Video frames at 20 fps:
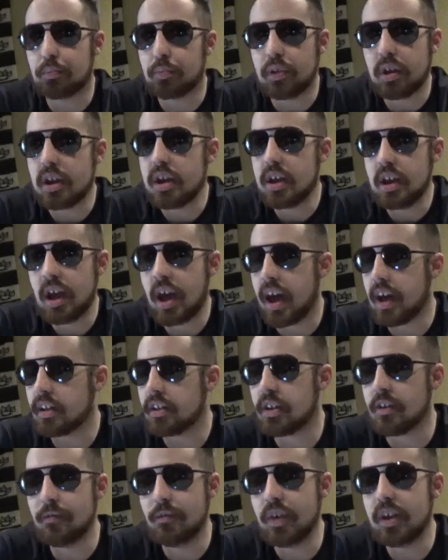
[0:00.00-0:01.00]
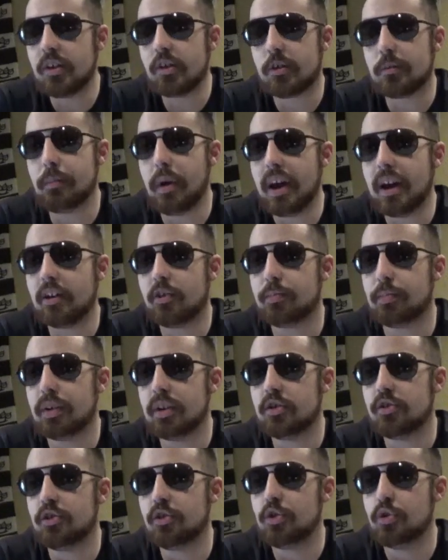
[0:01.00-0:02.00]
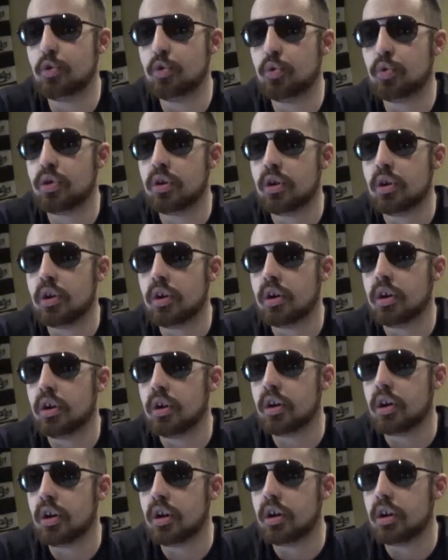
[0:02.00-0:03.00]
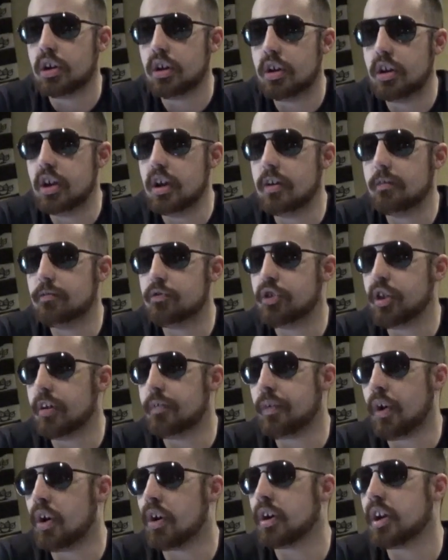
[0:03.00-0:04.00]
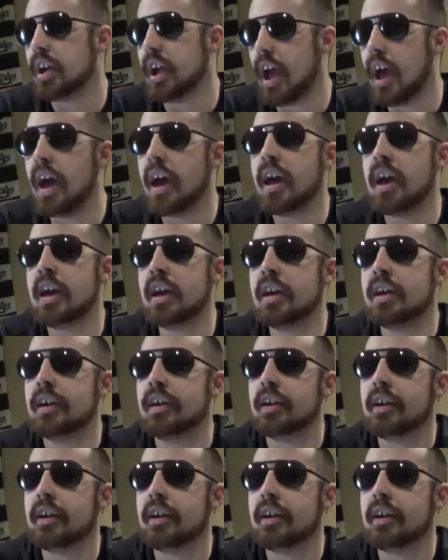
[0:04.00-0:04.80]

he had convinced management to give Jeff Hardy a